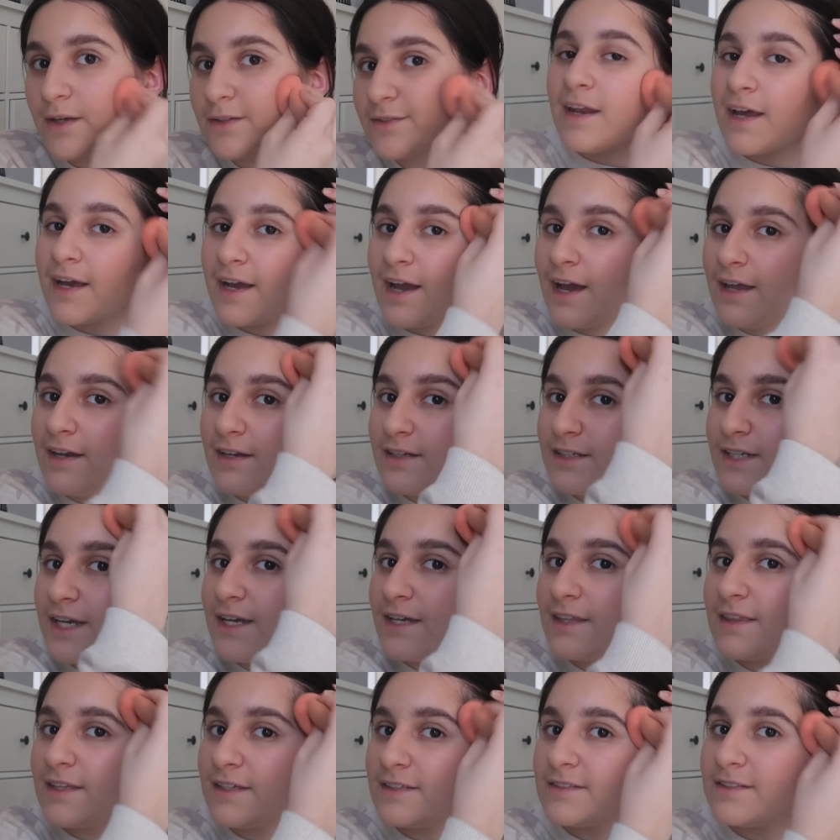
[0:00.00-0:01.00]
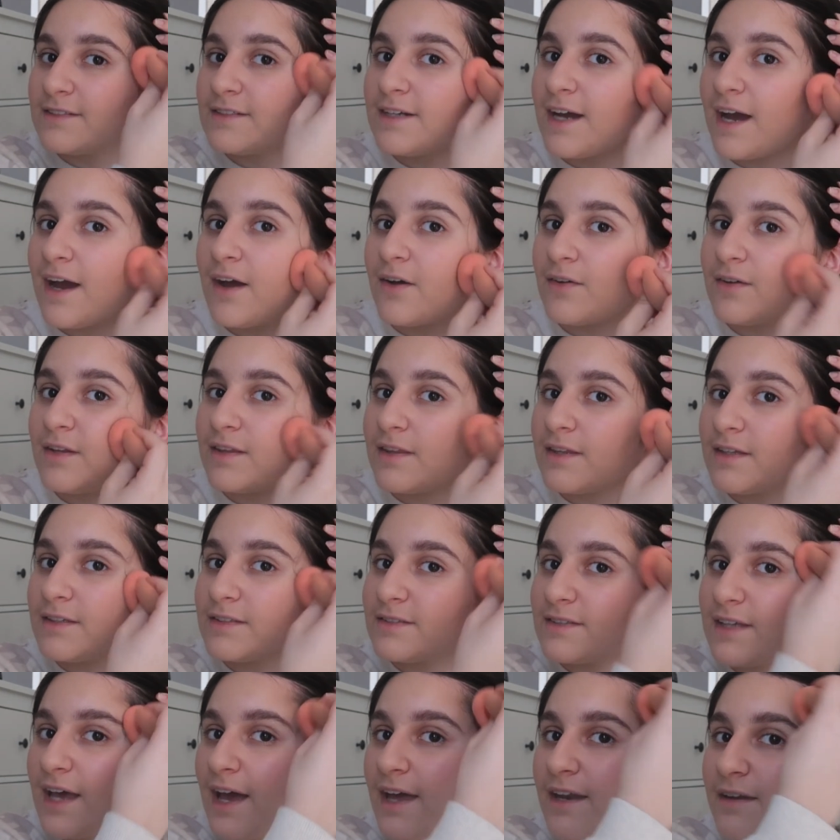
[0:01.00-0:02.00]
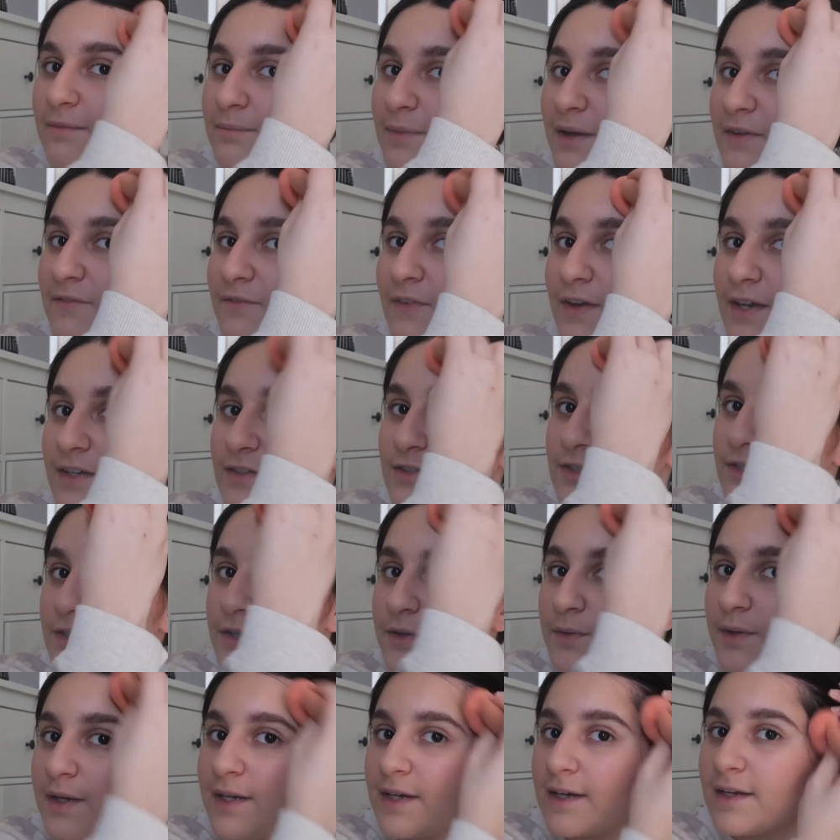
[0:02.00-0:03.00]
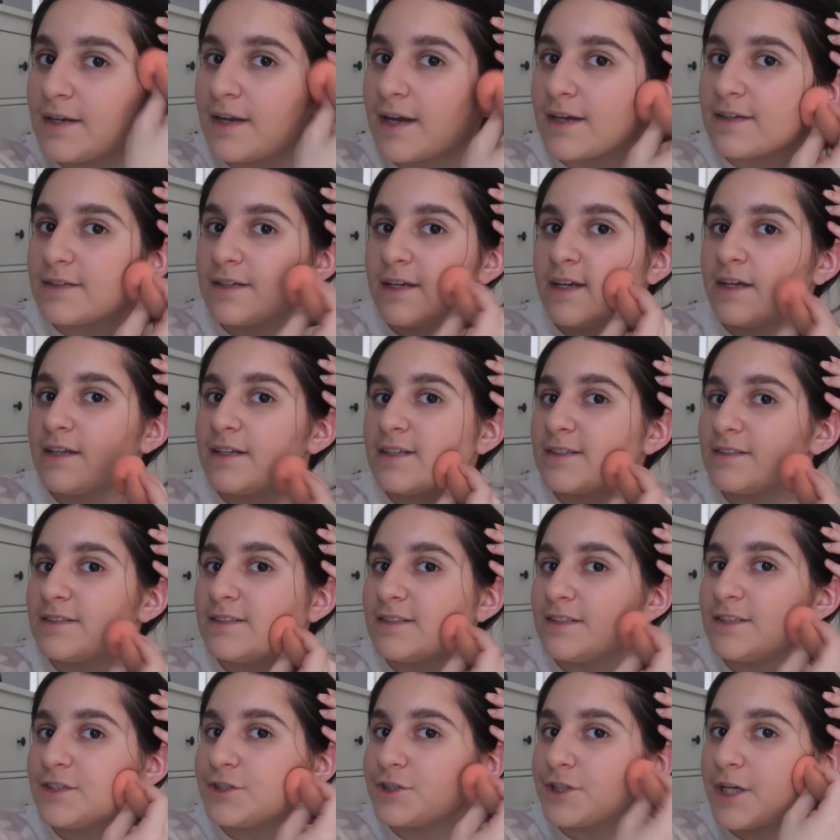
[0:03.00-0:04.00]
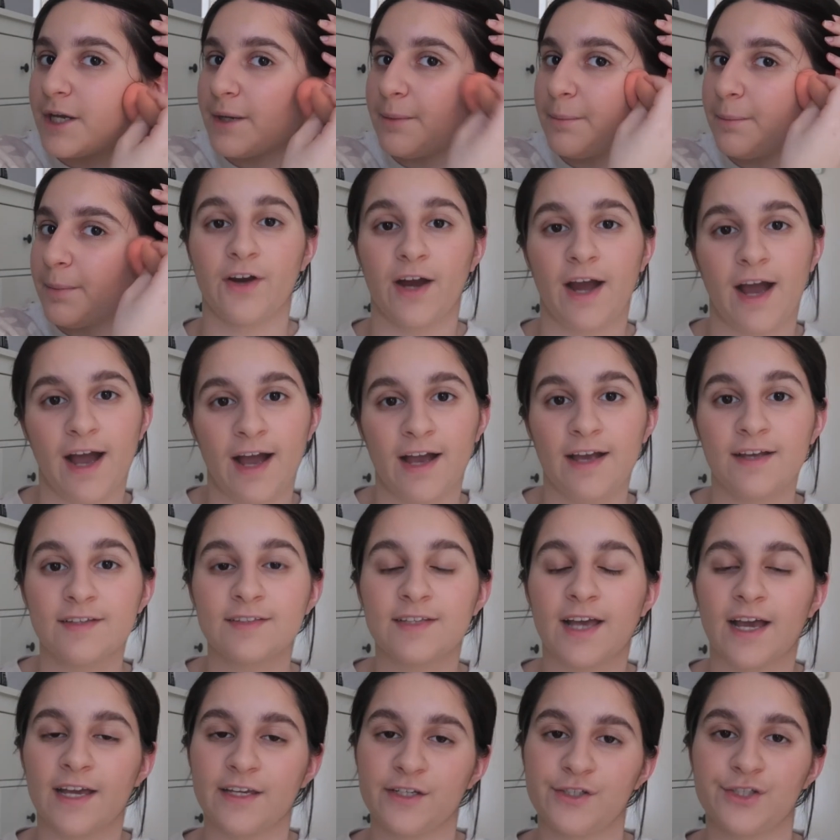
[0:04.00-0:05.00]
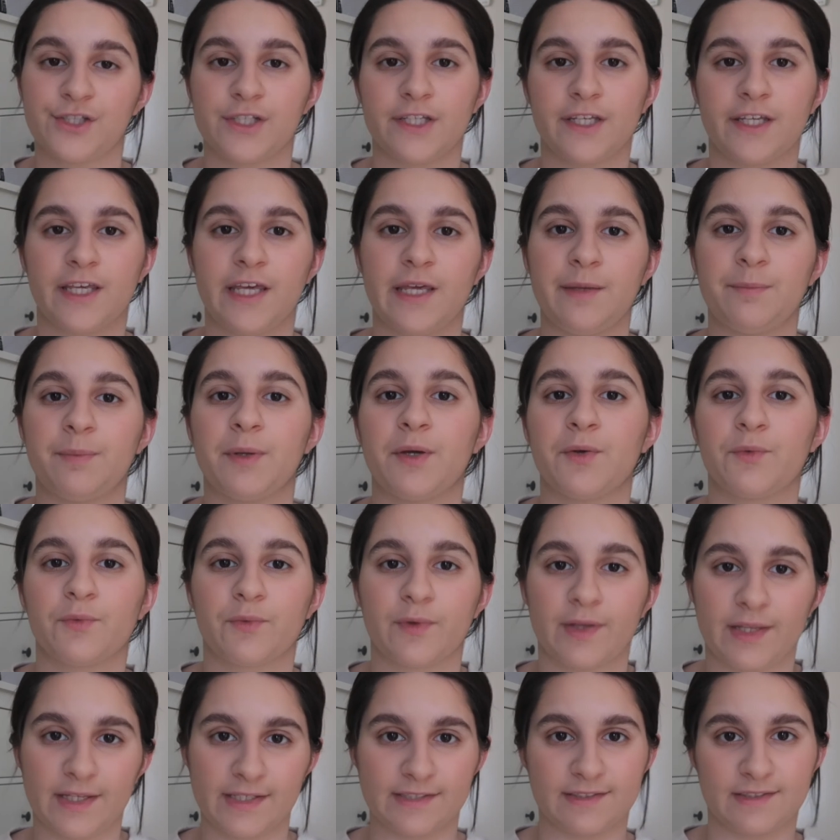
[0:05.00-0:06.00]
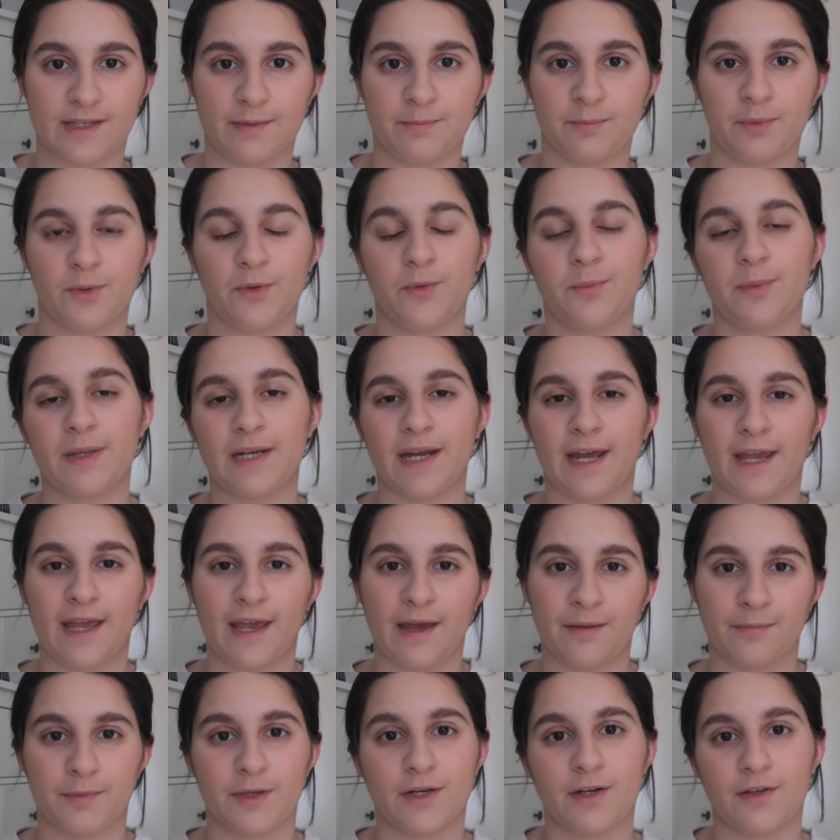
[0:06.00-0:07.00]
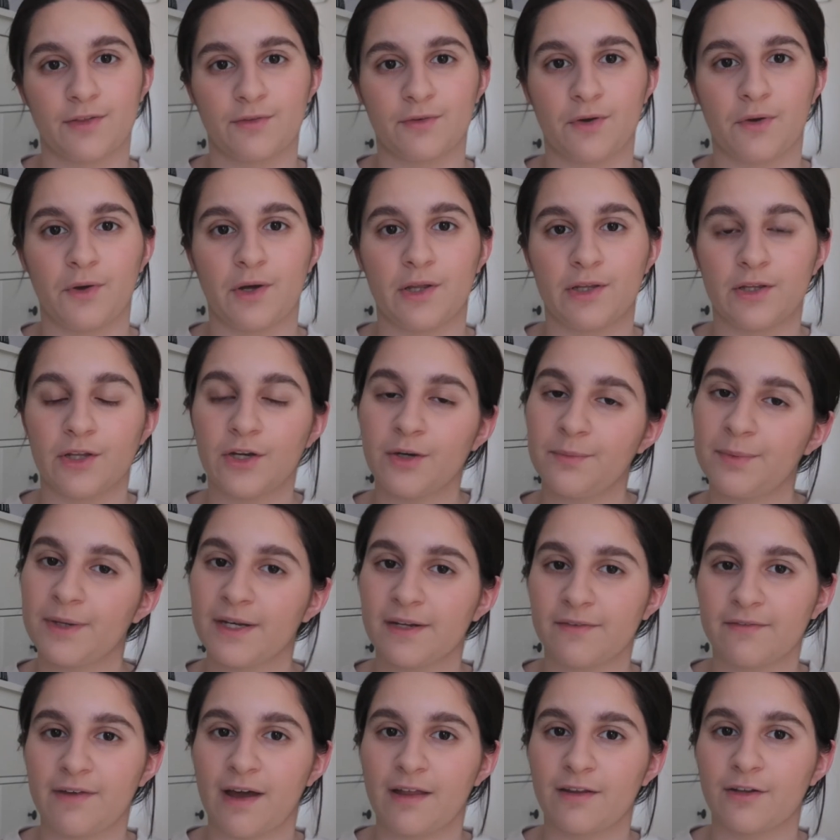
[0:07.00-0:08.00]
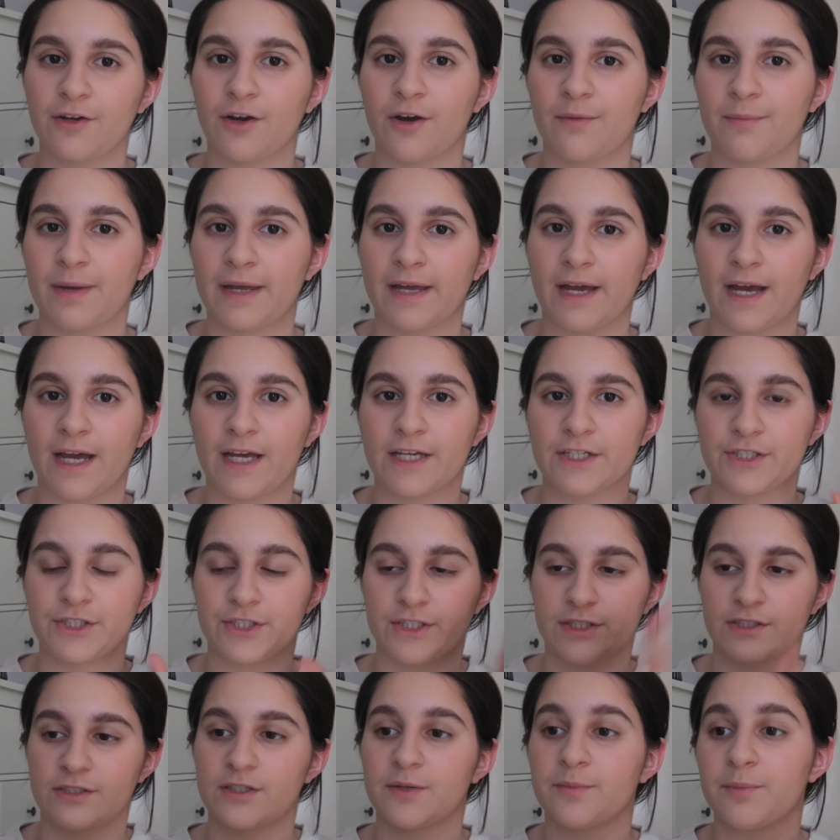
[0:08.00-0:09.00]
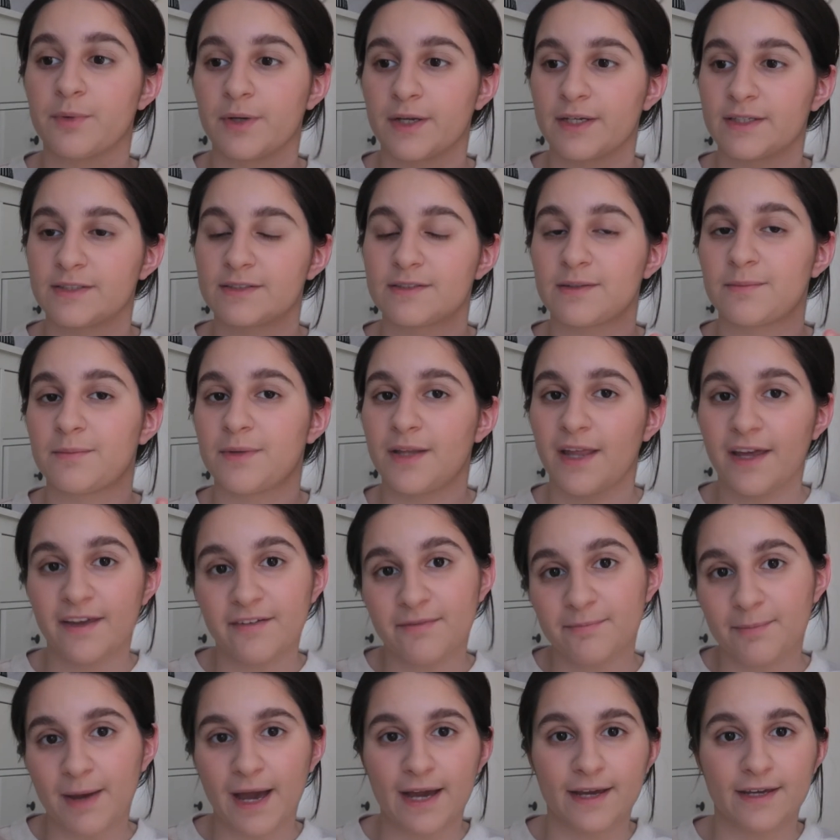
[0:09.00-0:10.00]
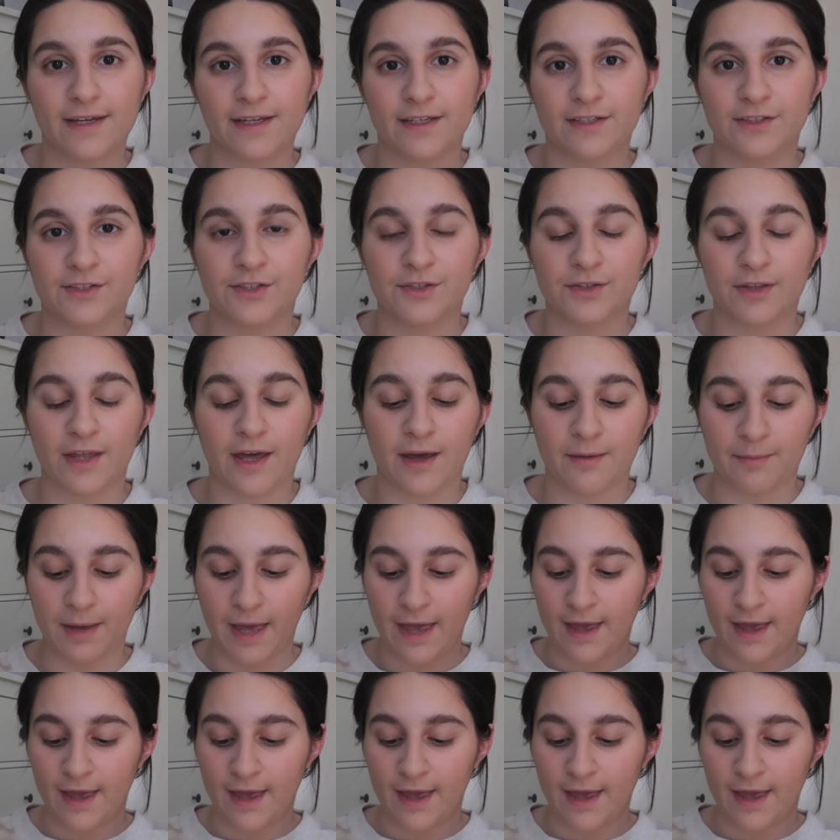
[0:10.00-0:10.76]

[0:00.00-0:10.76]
And I kind of take this down this side of my face too and connect it in a C shape. For eyes, I usually keep it really simple, but I am gonna throw a little bit of color on my eyes just to bring some life back into them.